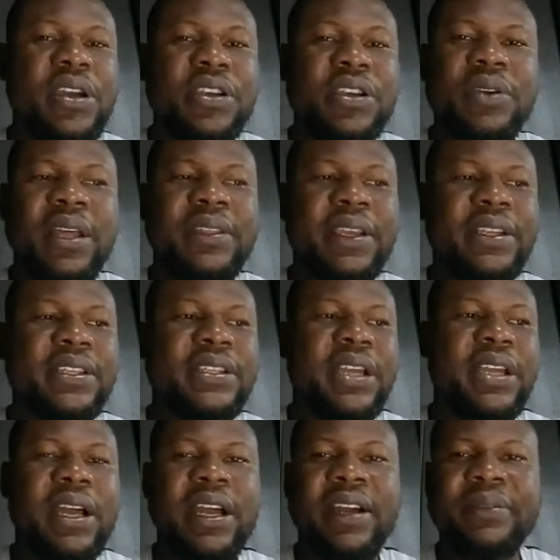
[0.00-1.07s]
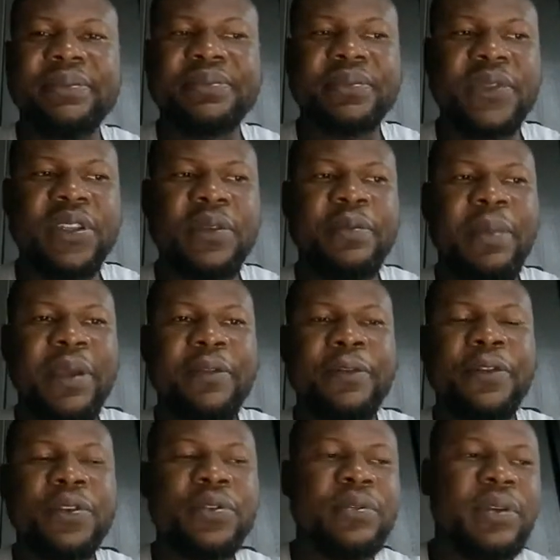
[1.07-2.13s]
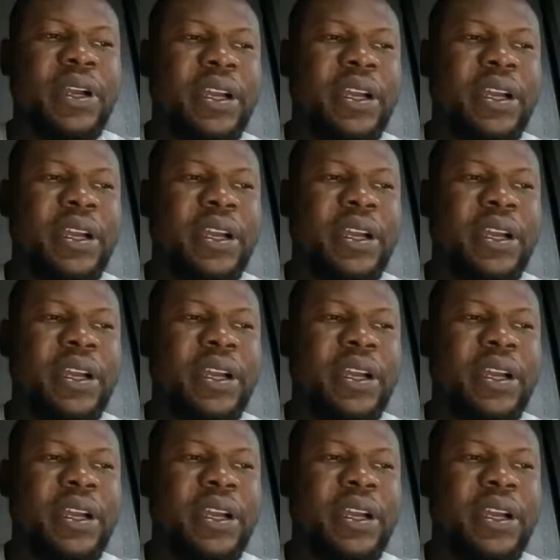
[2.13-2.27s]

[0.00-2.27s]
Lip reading: So I think these are my few